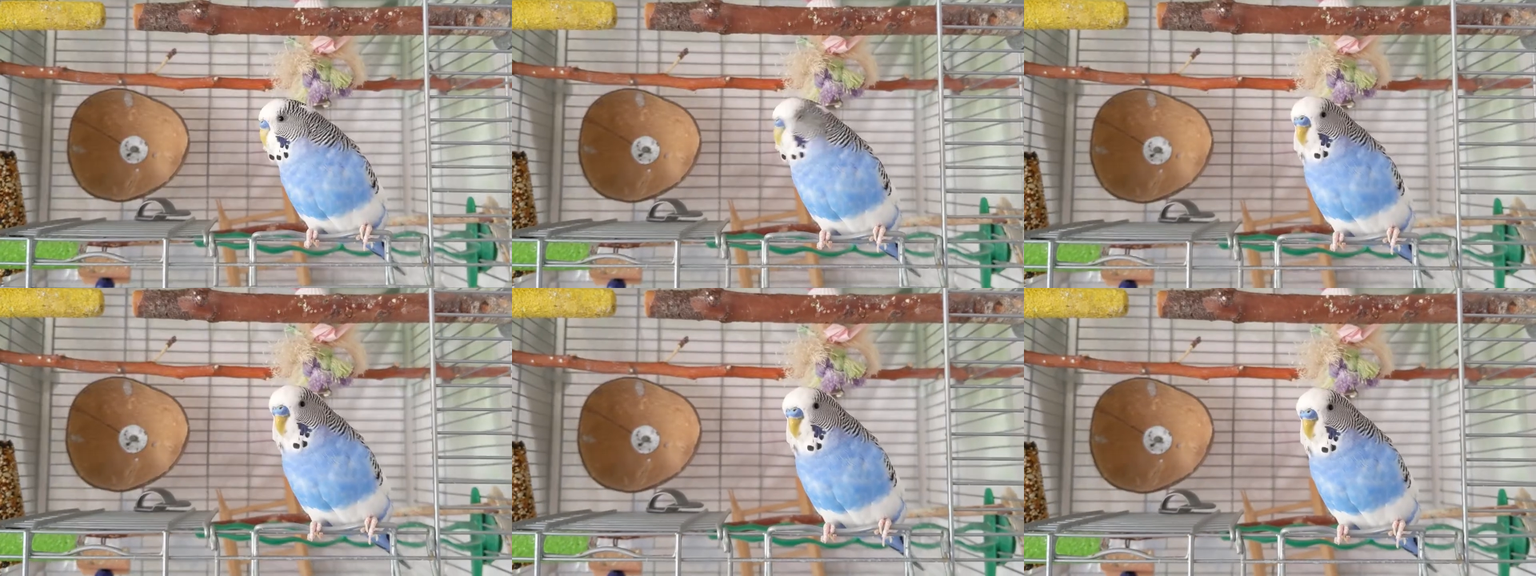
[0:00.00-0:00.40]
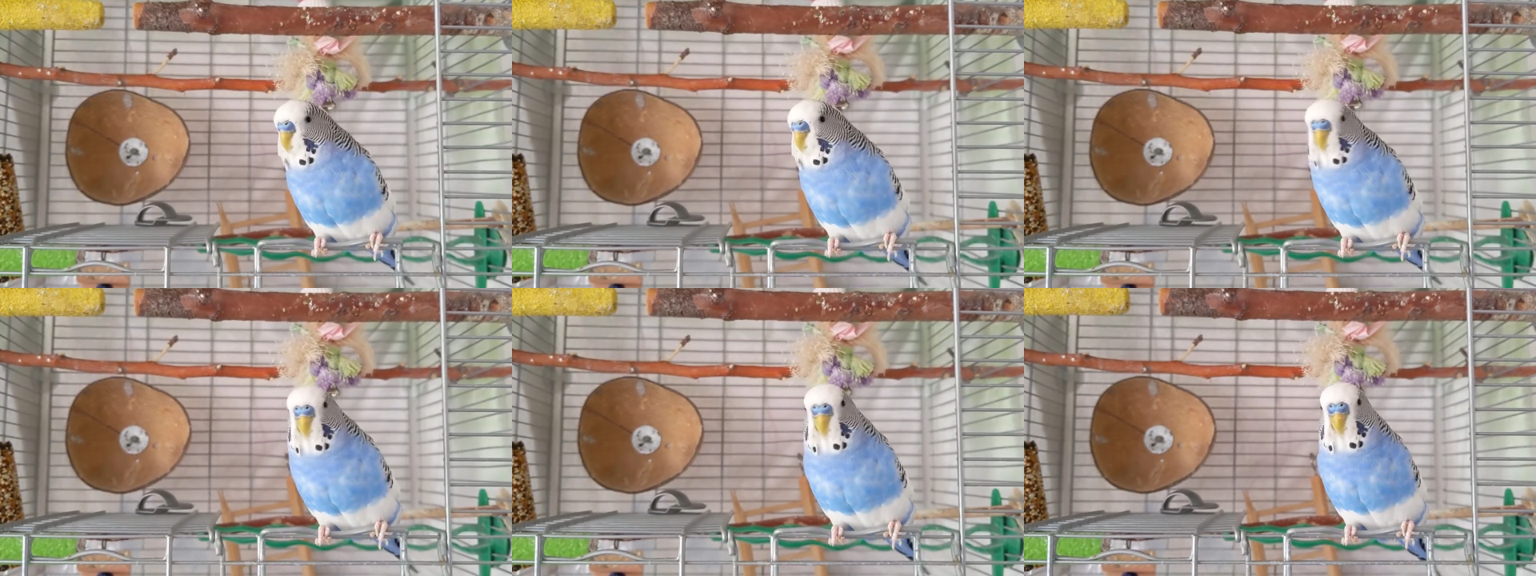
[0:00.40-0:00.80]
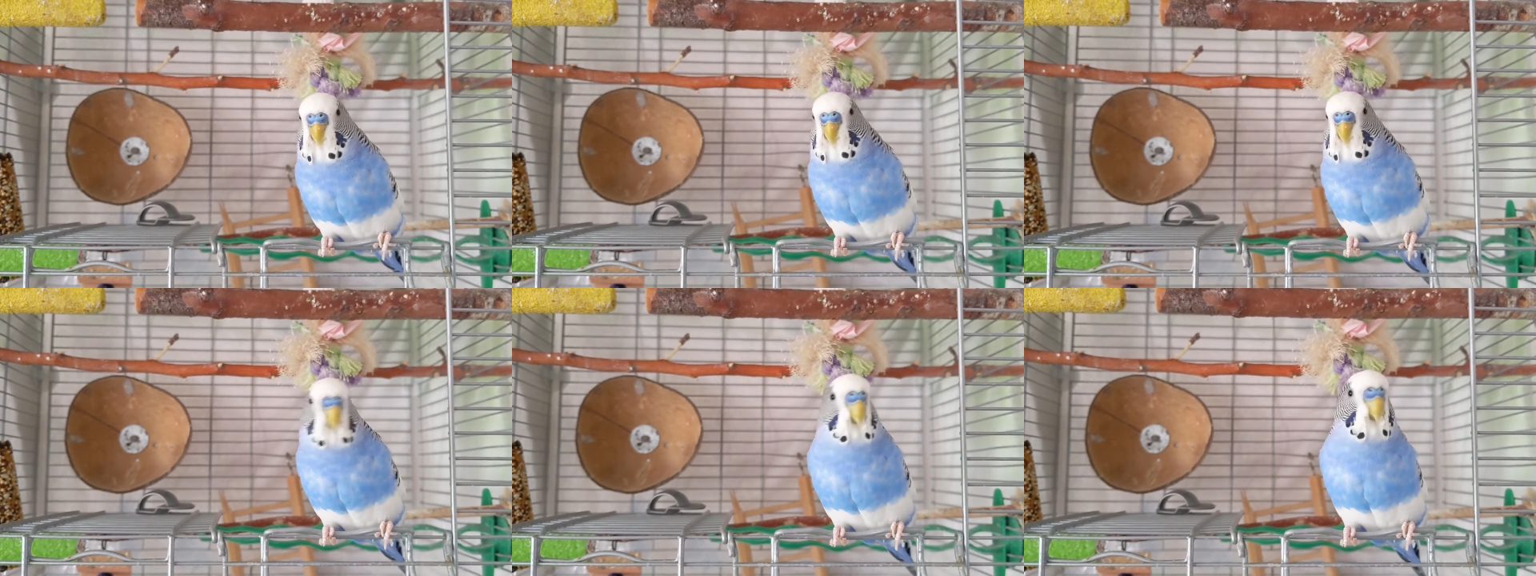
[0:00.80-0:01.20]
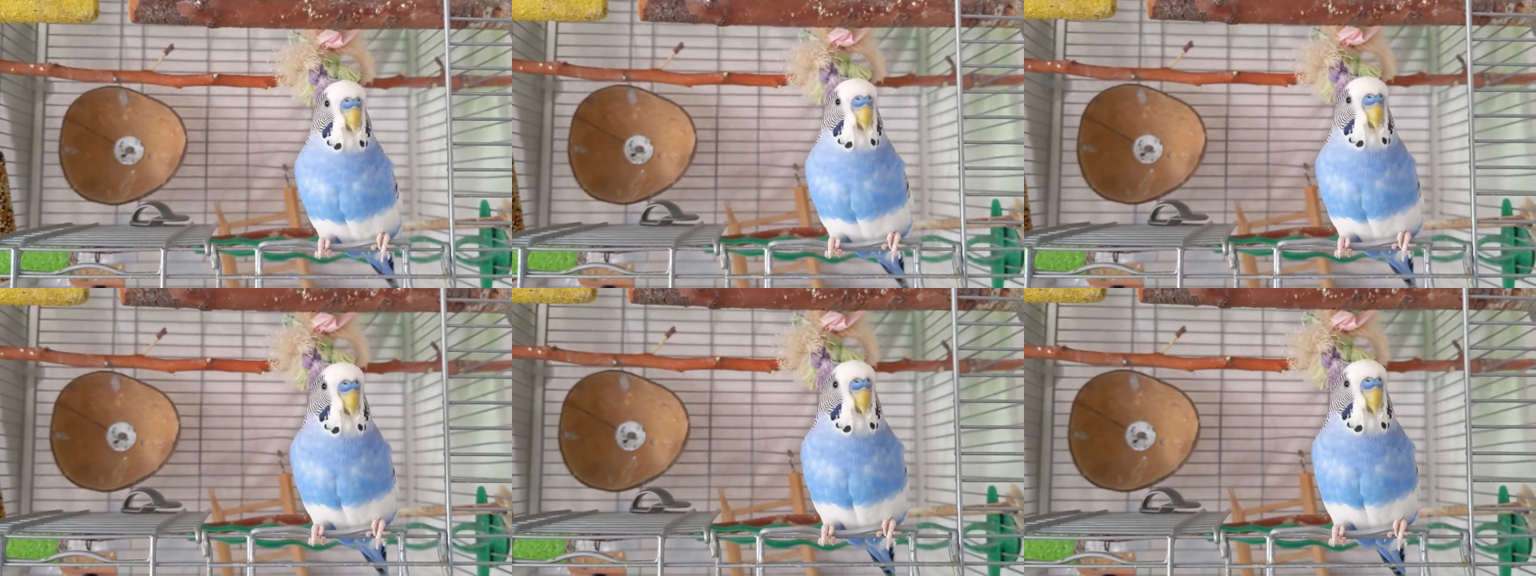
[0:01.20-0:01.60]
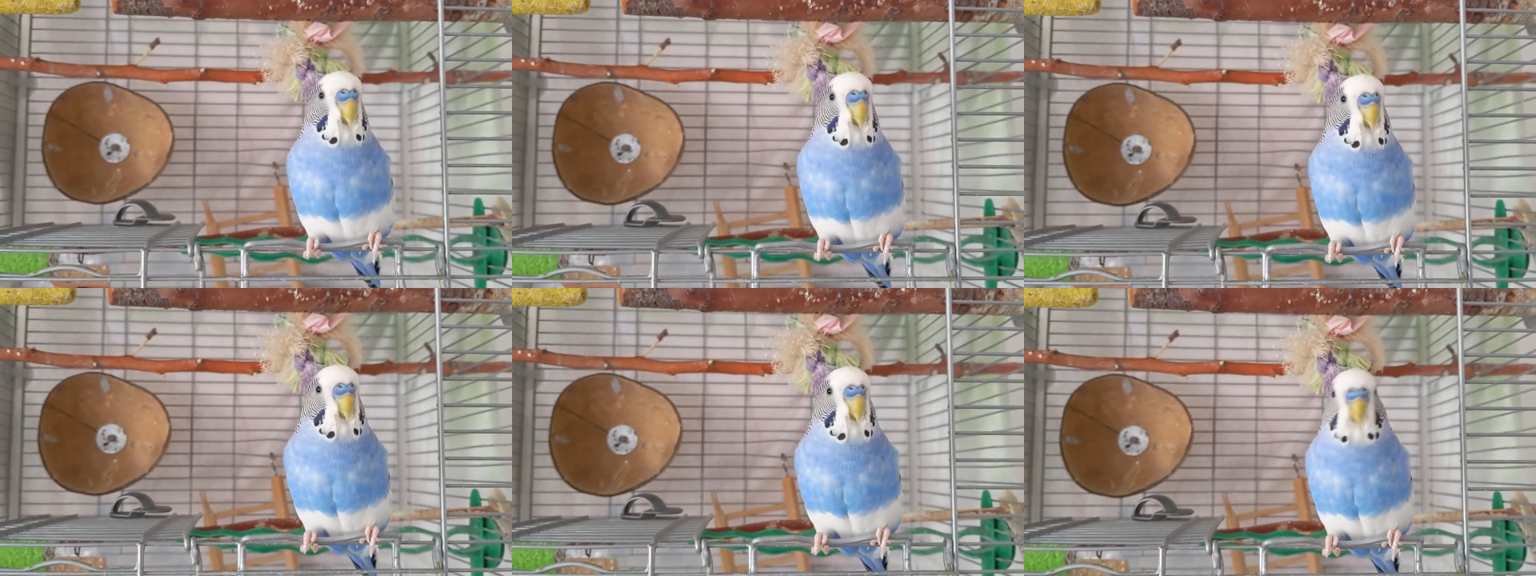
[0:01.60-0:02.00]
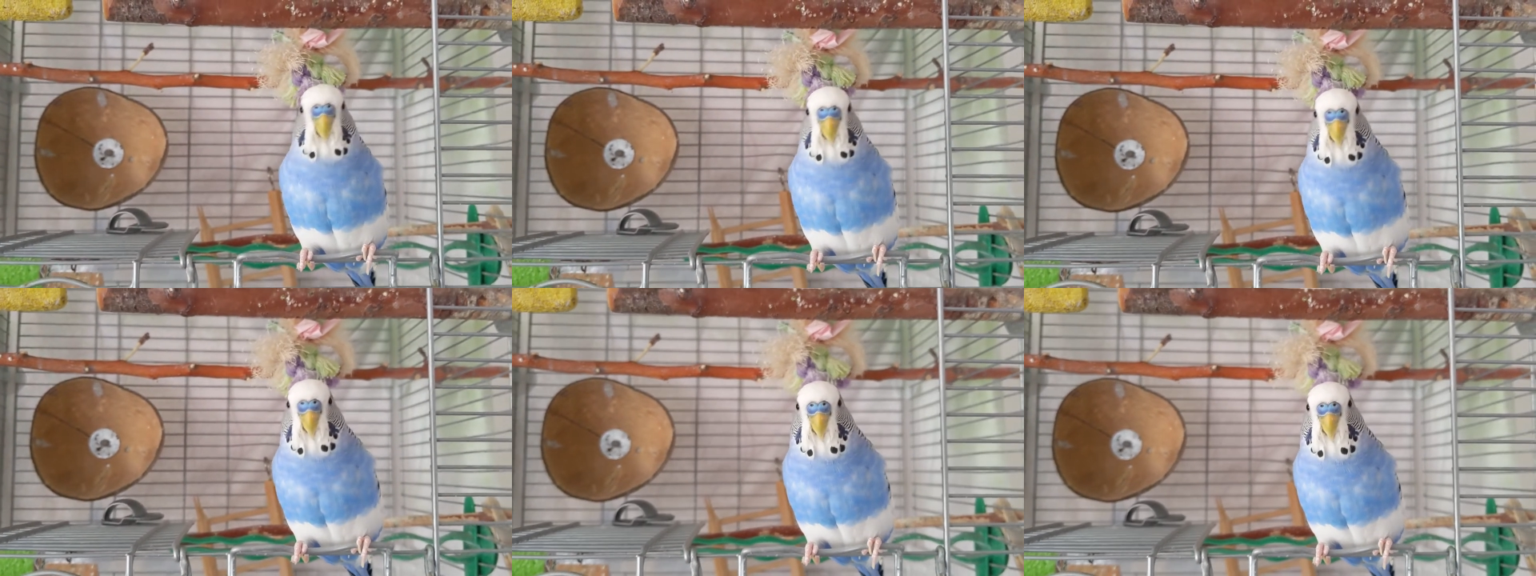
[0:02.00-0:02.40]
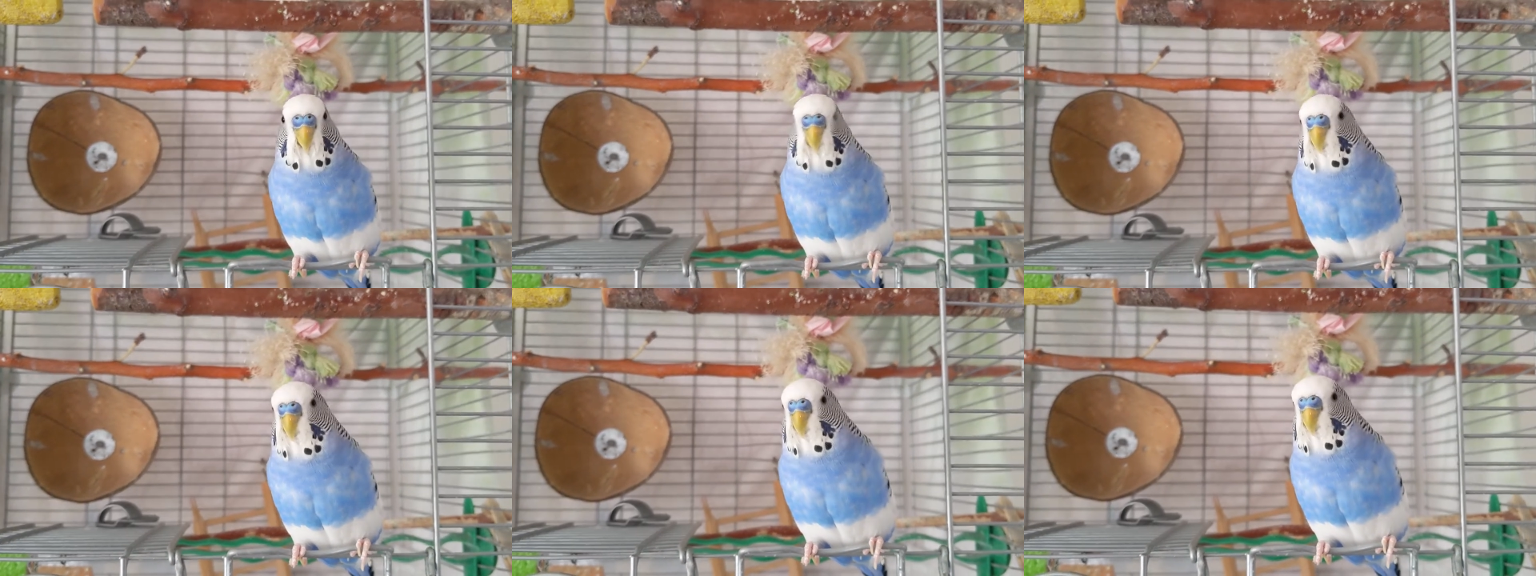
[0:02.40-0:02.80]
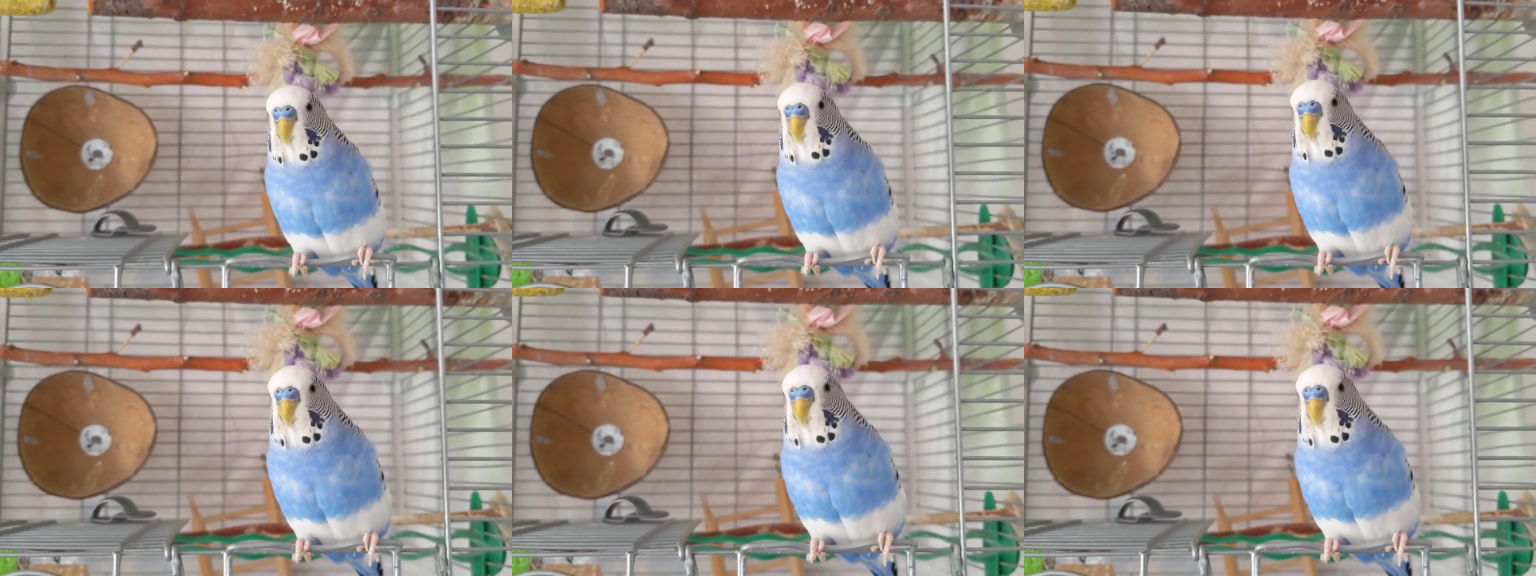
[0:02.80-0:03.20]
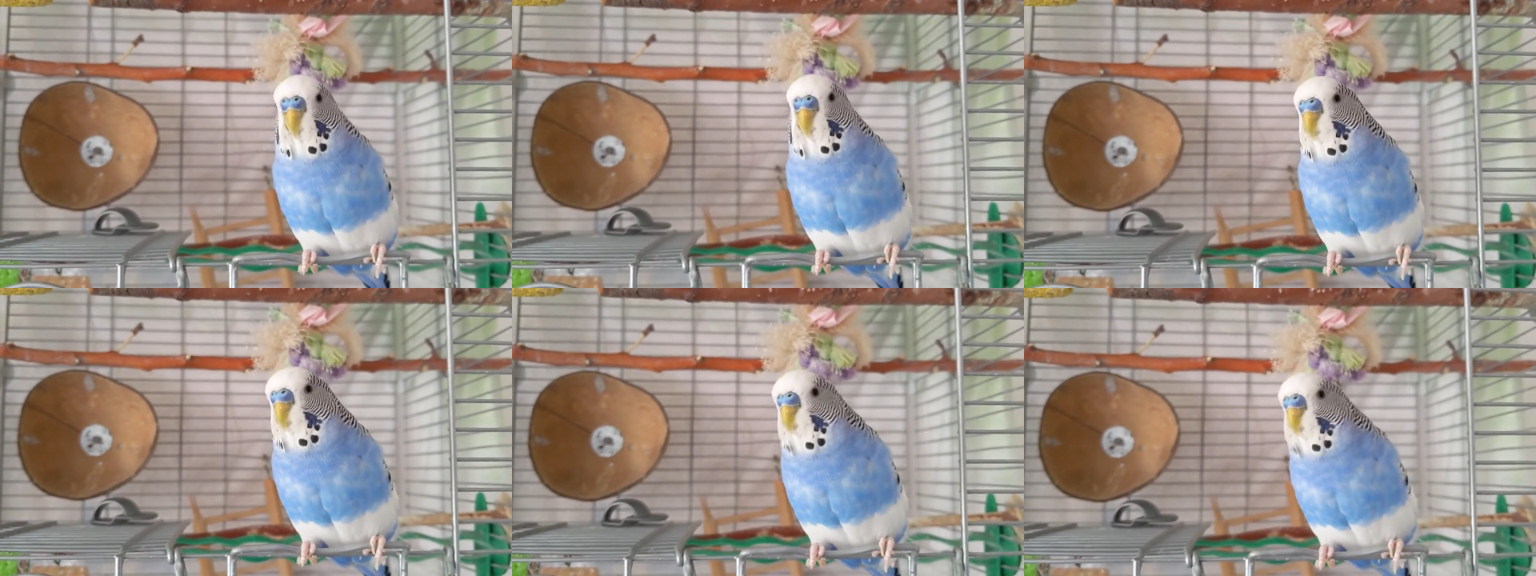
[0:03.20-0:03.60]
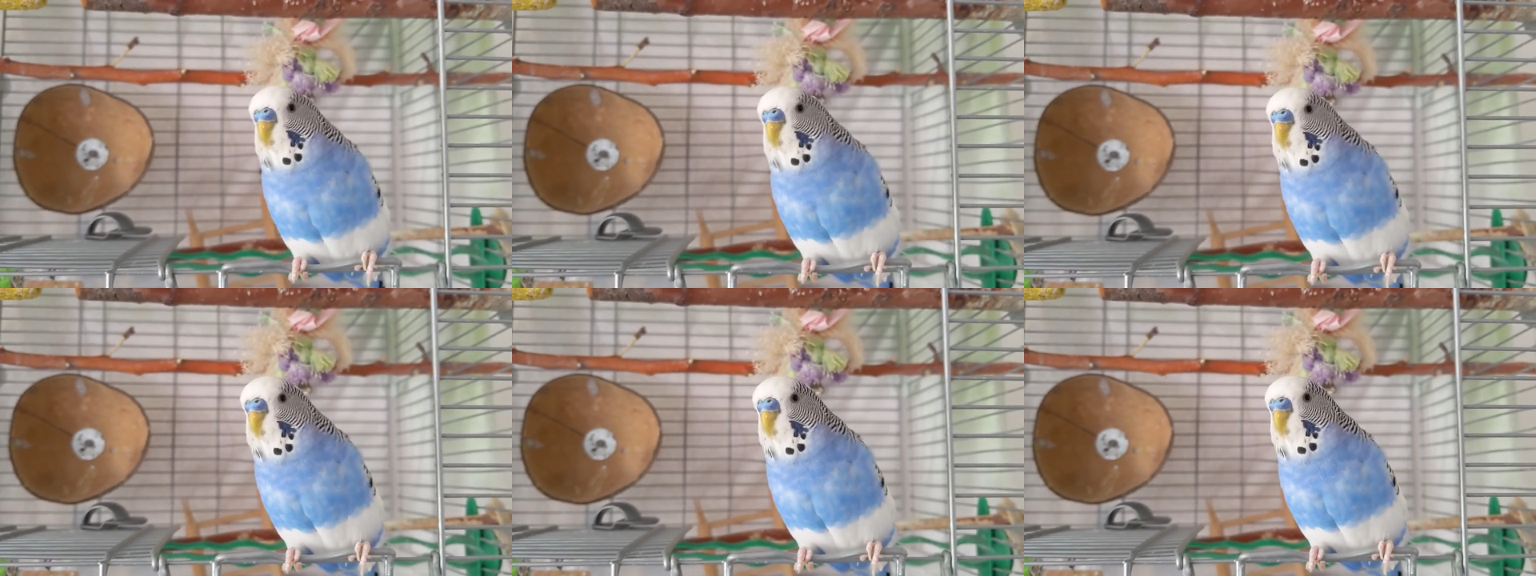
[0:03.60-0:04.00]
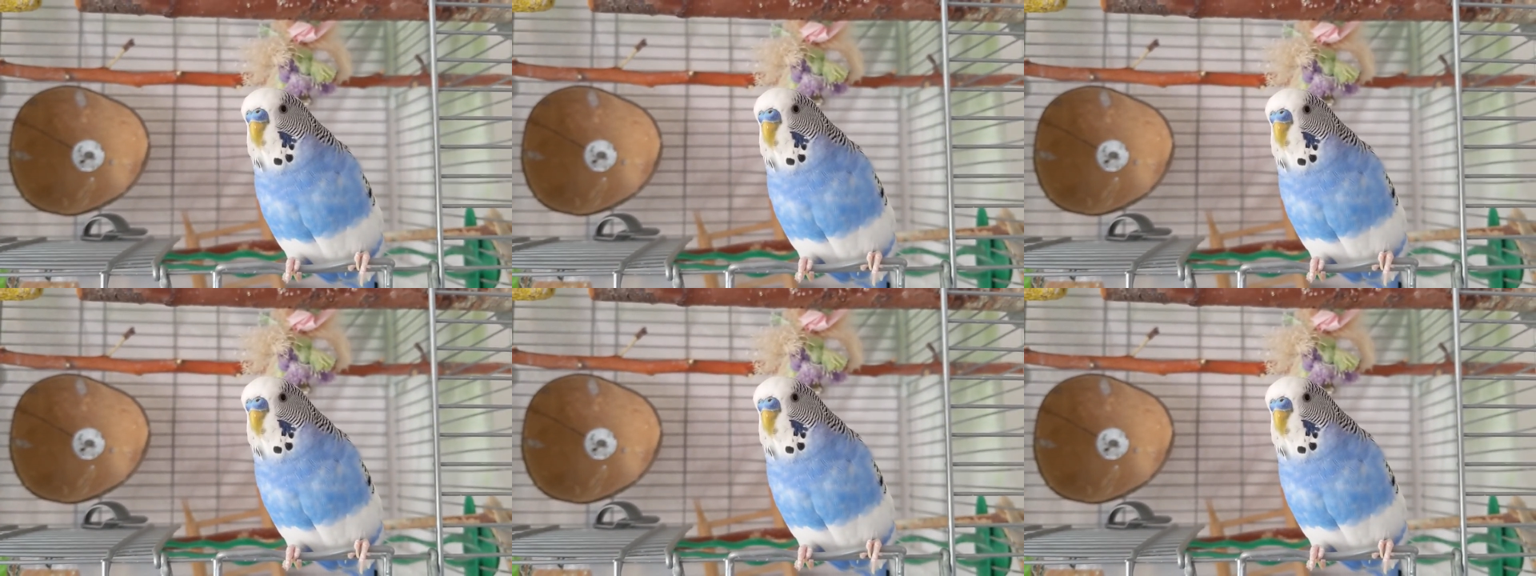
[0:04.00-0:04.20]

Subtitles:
Nobody's mouth can be seen.